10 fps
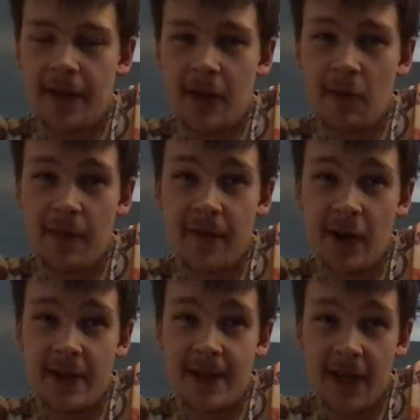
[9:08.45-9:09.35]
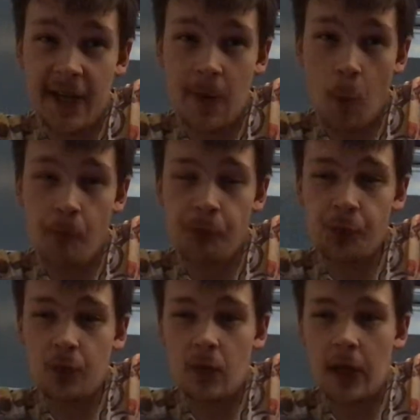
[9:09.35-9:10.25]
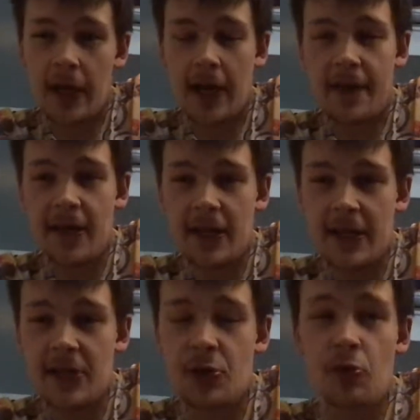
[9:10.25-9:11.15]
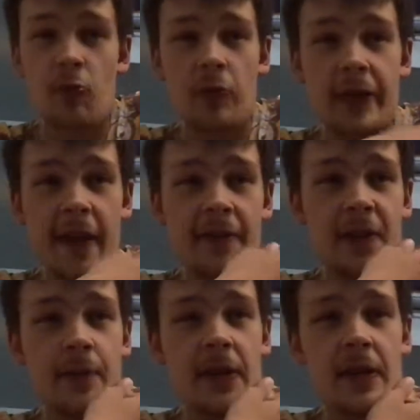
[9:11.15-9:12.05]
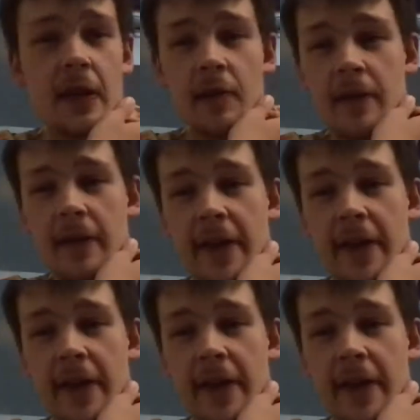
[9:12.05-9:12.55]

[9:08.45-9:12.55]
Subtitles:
I think it'll be very tight. I think these two will definitely be